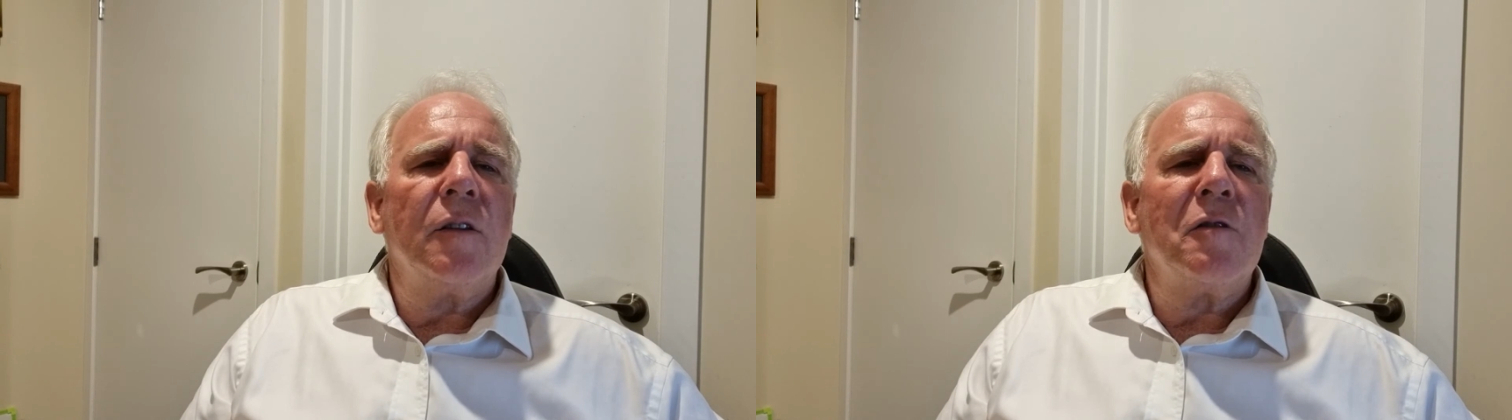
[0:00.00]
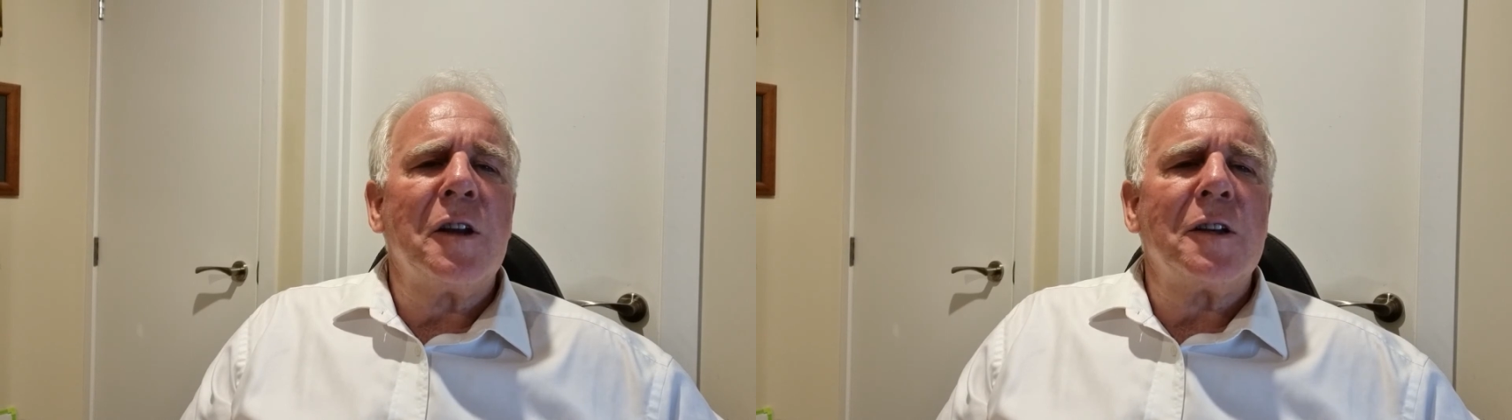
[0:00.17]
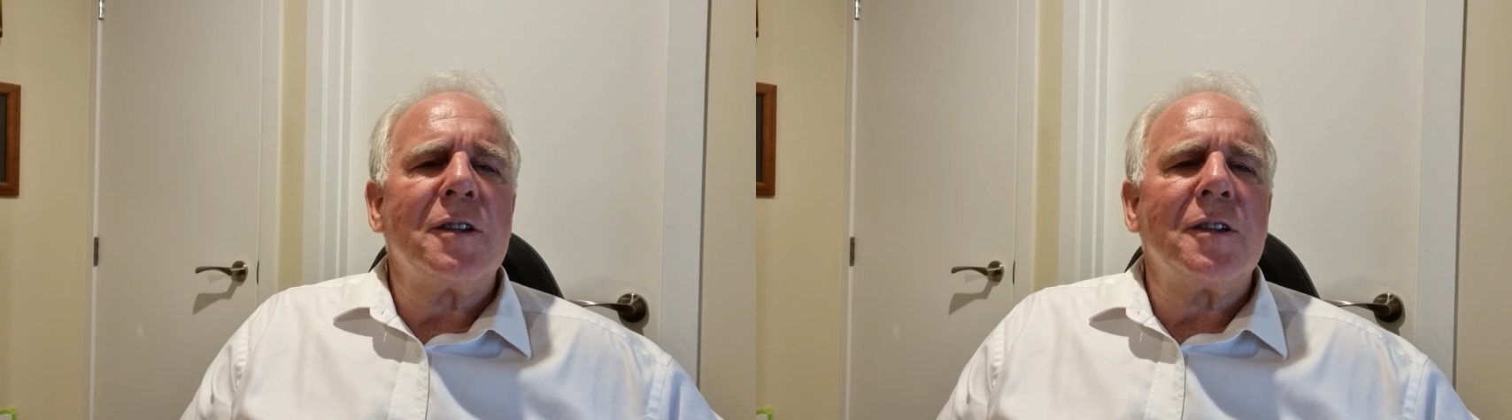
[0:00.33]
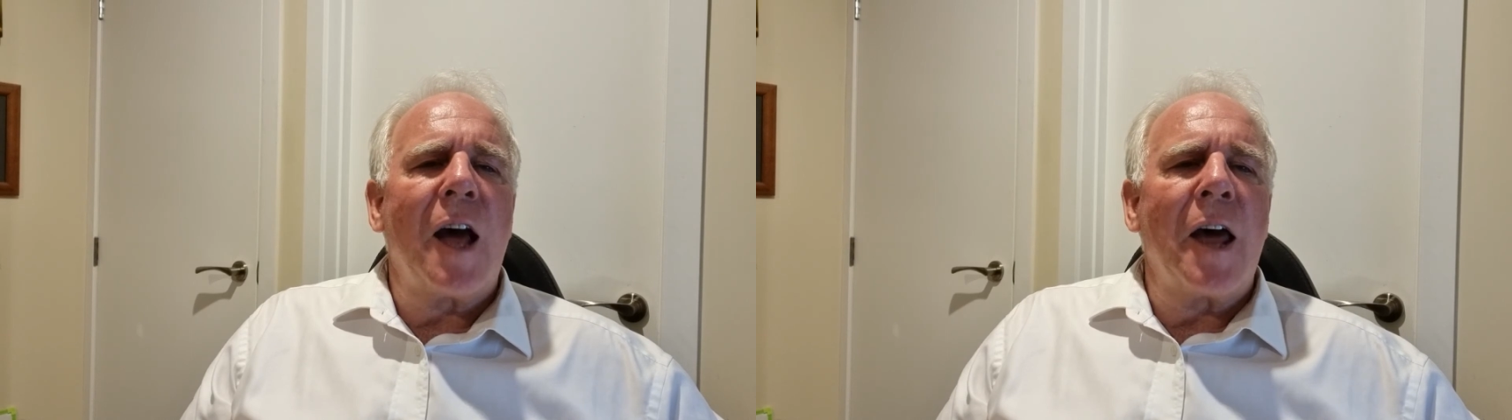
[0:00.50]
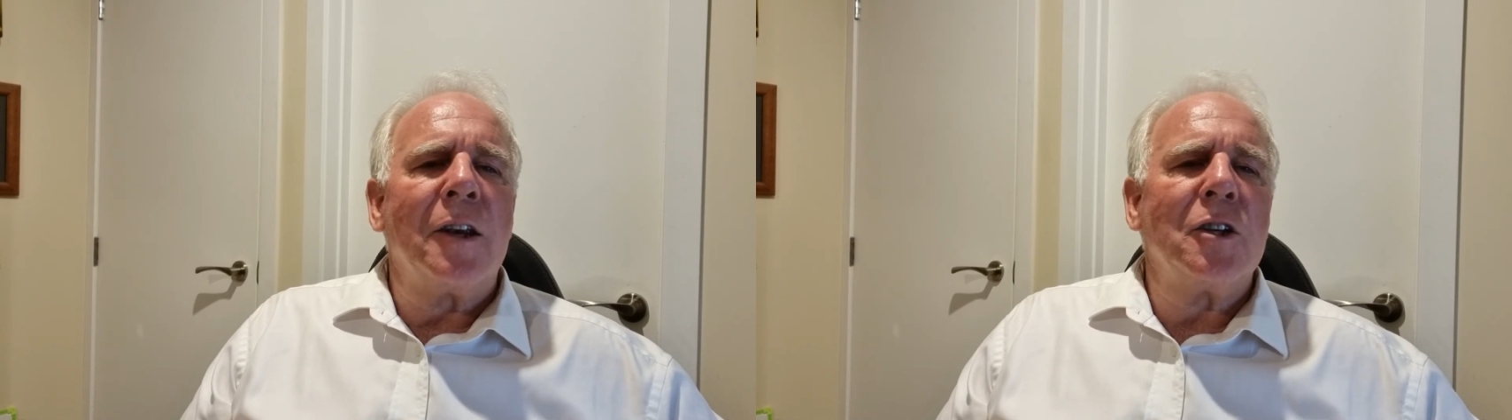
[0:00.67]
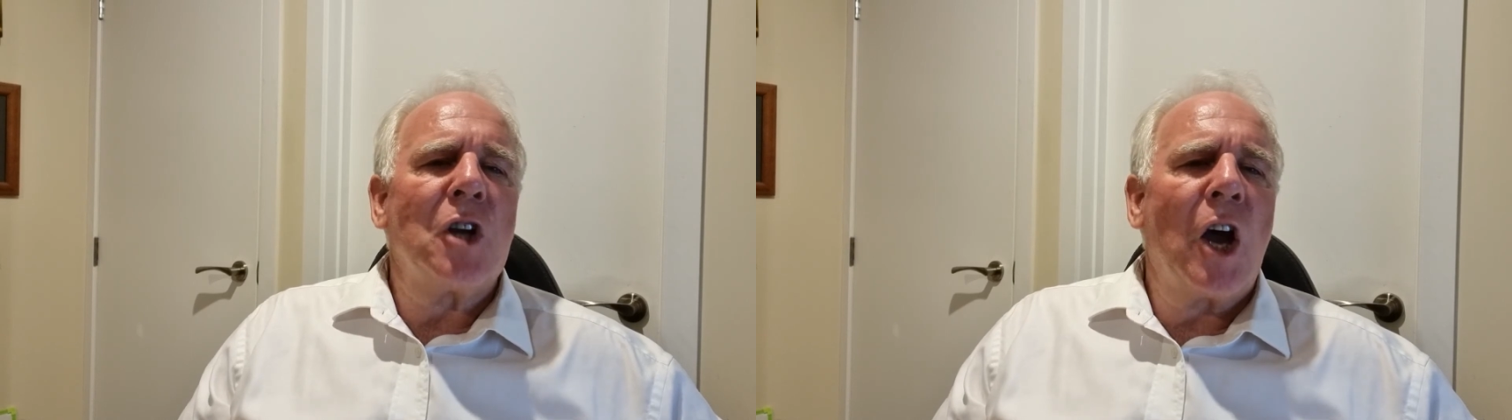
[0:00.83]
that's
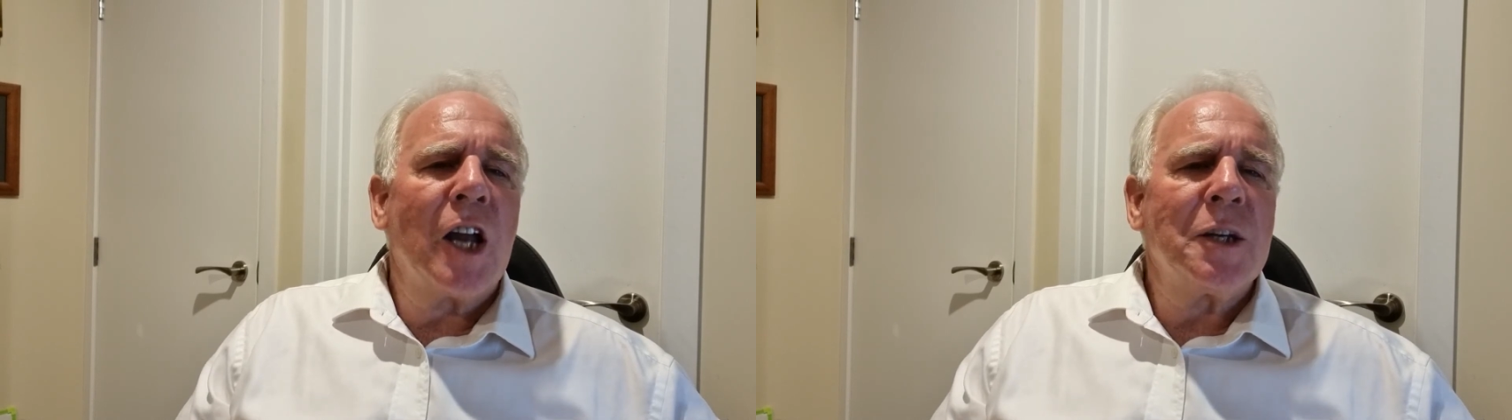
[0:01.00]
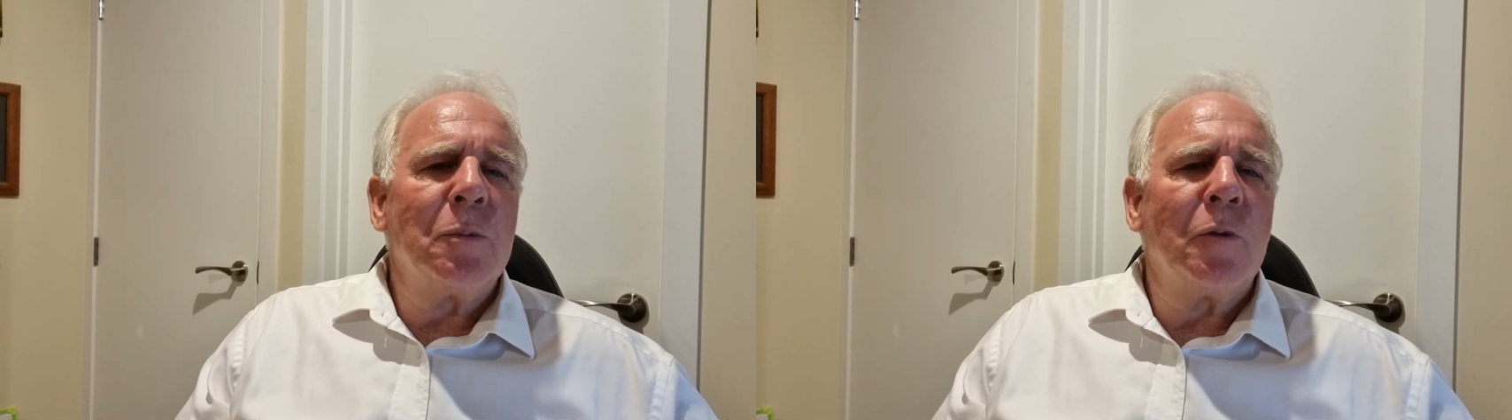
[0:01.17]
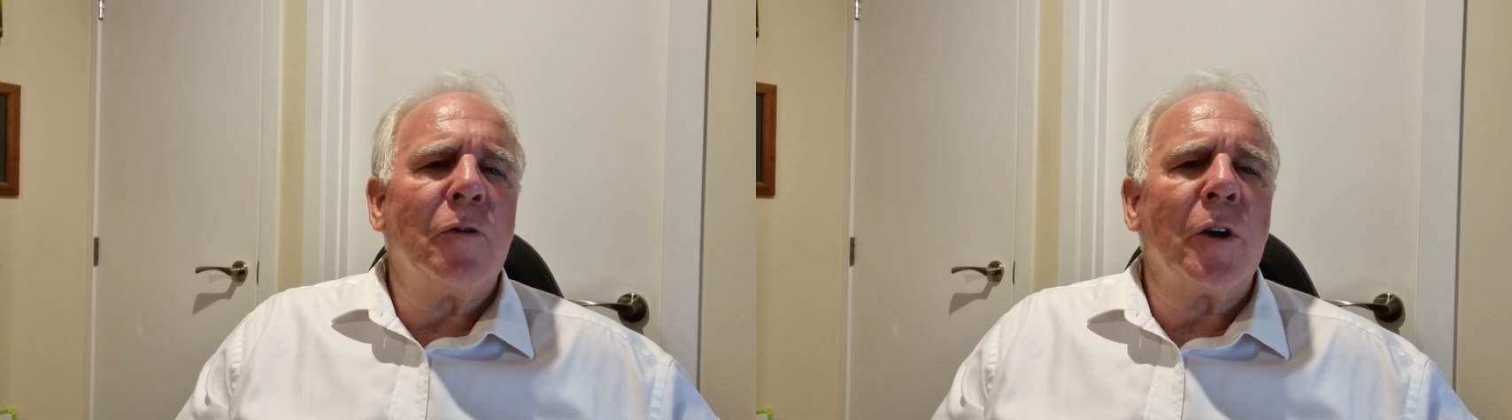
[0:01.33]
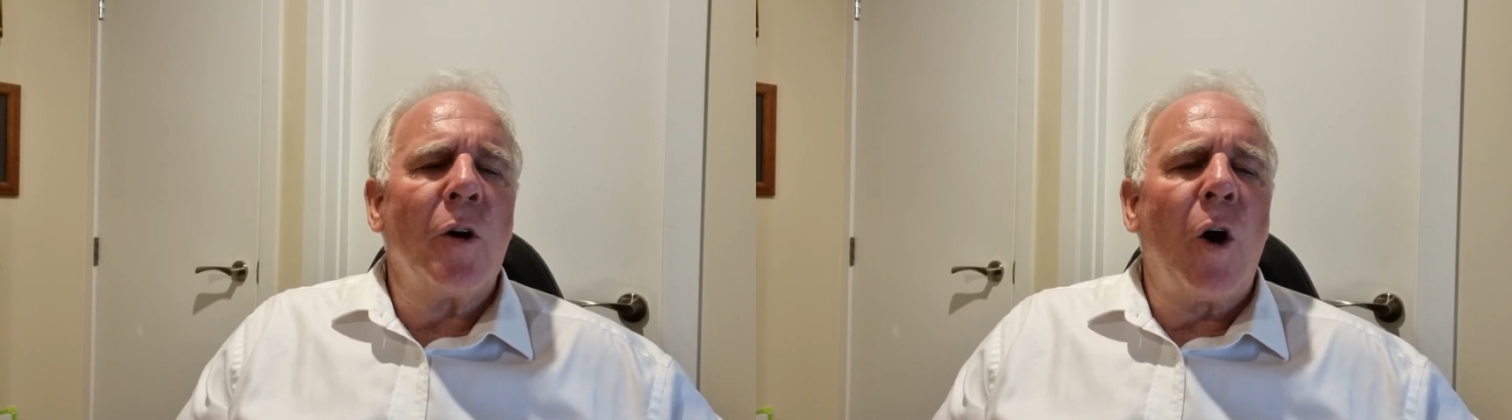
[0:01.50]
unchargeable for your